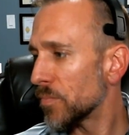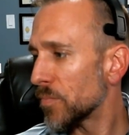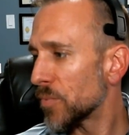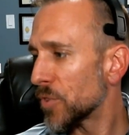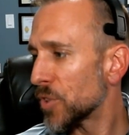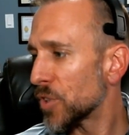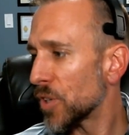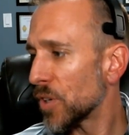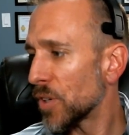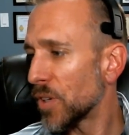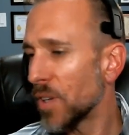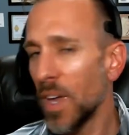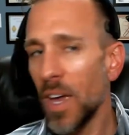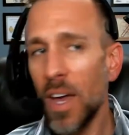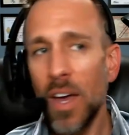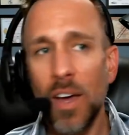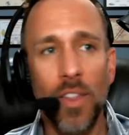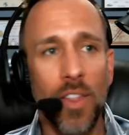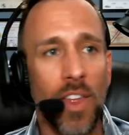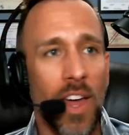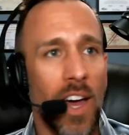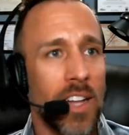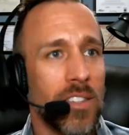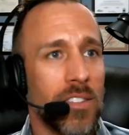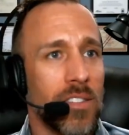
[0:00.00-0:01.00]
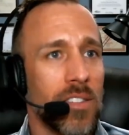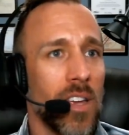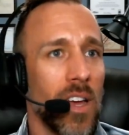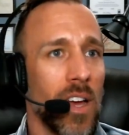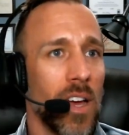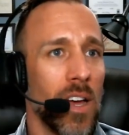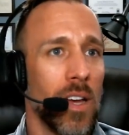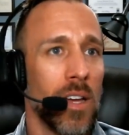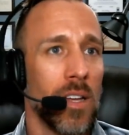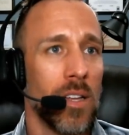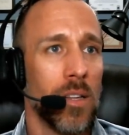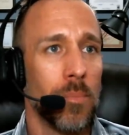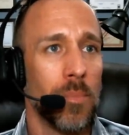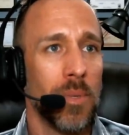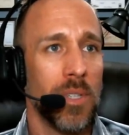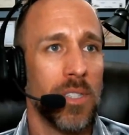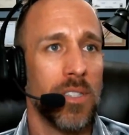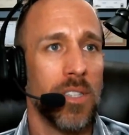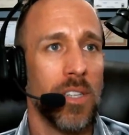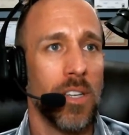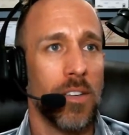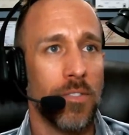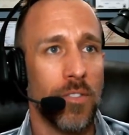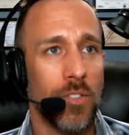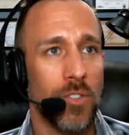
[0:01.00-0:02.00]
see
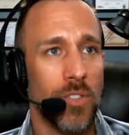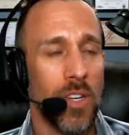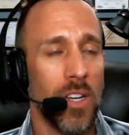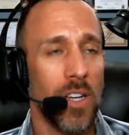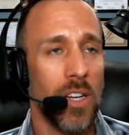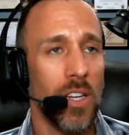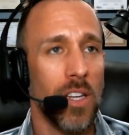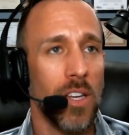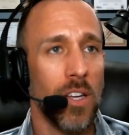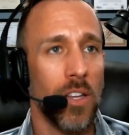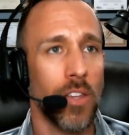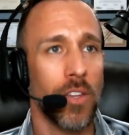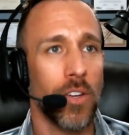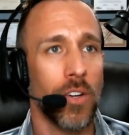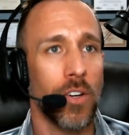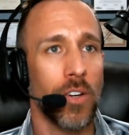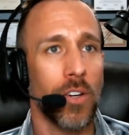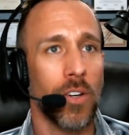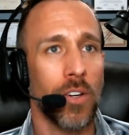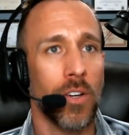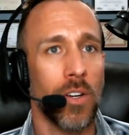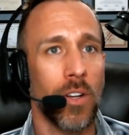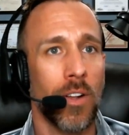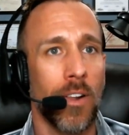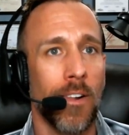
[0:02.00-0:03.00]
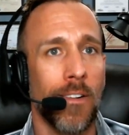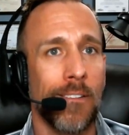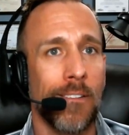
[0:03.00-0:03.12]
if there's any other